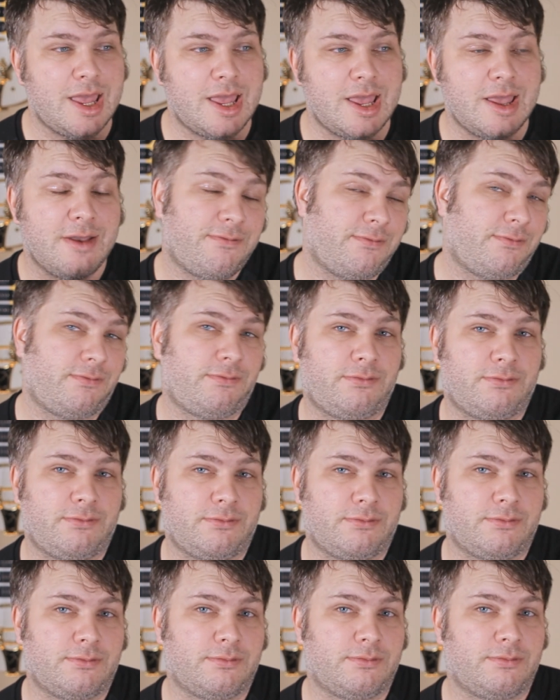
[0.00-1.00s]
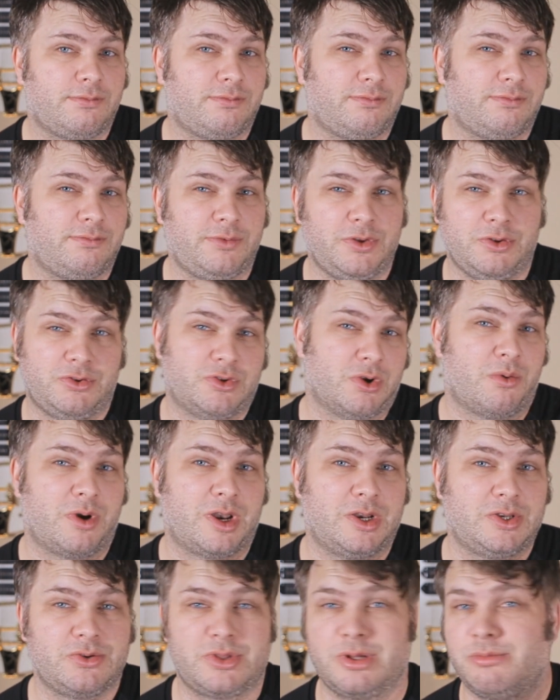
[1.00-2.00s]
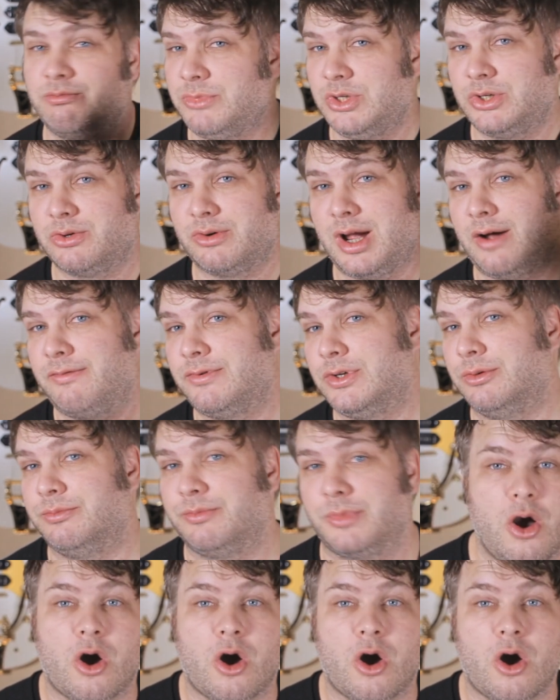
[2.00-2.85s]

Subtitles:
If you don't want to do them, you don't have to.